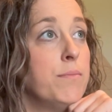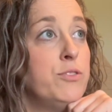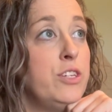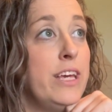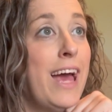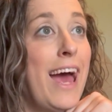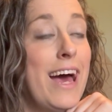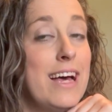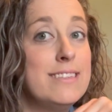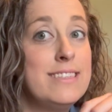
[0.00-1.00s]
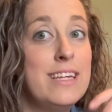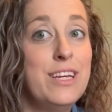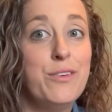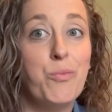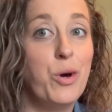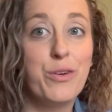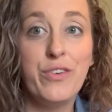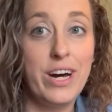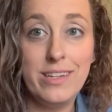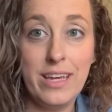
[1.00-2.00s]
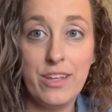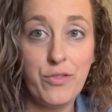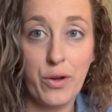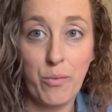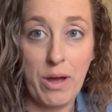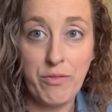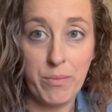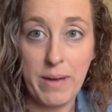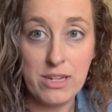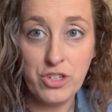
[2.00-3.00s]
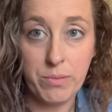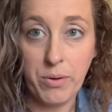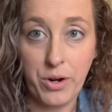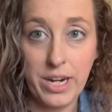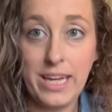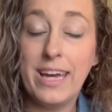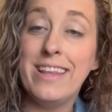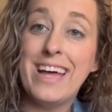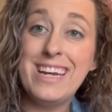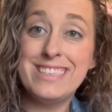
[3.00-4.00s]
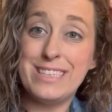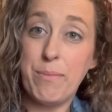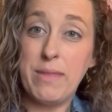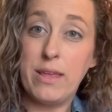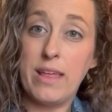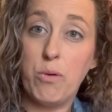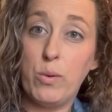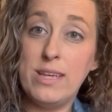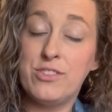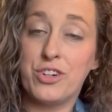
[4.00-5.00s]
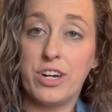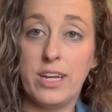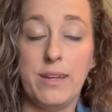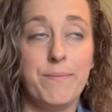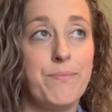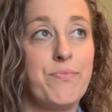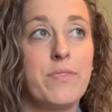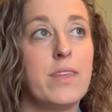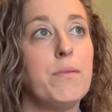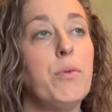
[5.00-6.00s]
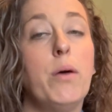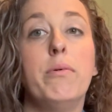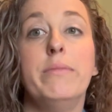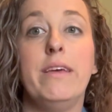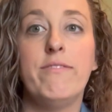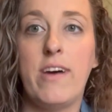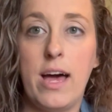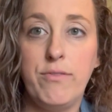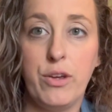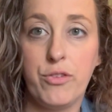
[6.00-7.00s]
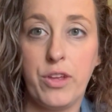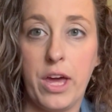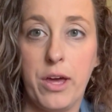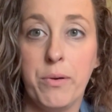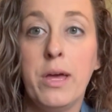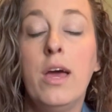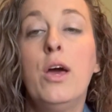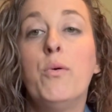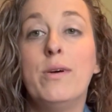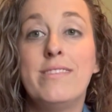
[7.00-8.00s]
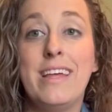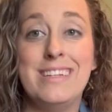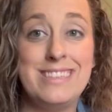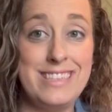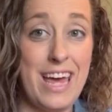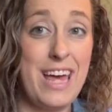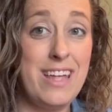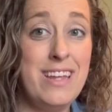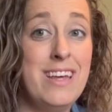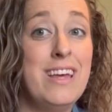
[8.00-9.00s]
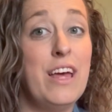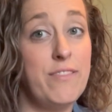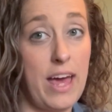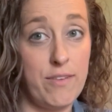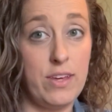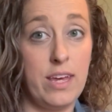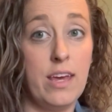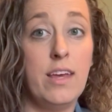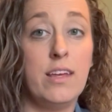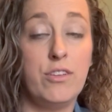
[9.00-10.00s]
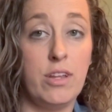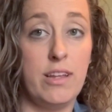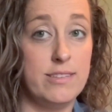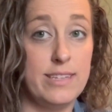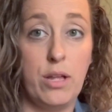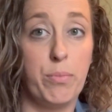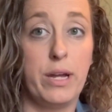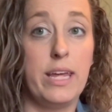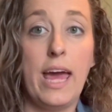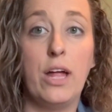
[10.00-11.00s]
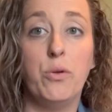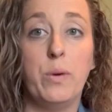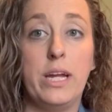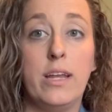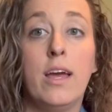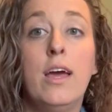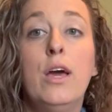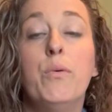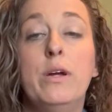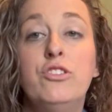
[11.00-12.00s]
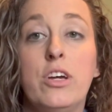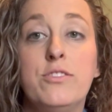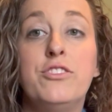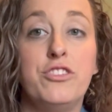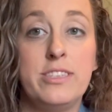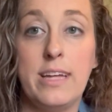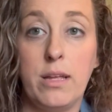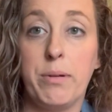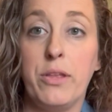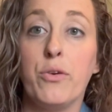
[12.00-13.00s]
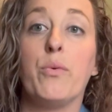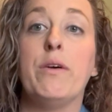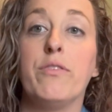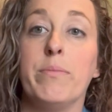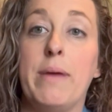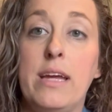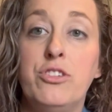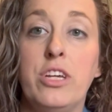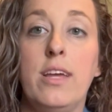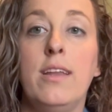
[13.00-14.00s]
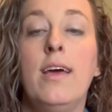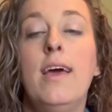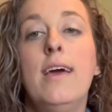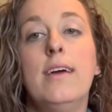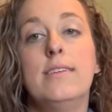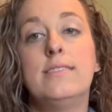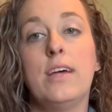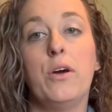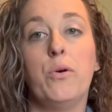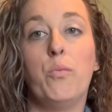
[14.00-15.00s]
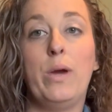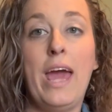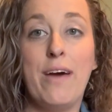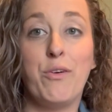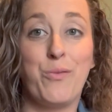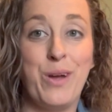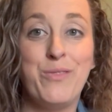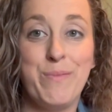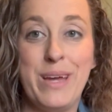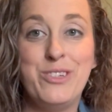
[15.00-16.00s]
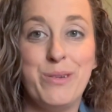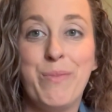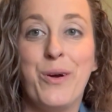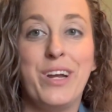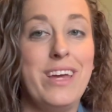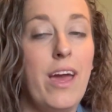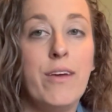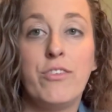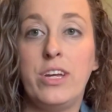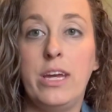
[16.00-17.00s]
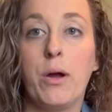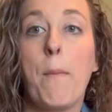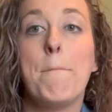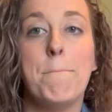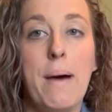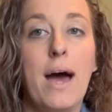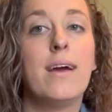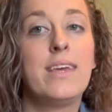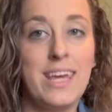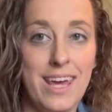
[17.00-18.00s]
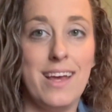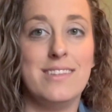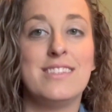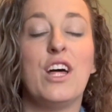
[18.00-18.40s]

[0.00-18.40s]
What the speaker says: She has wonderful ideas for a Reformation party, and that is something that we started probably 5 years ago. Was instead of having and celebrating Halloween, we chose to just celebrate the Reformation. And so we have a Reformation party every year. My kids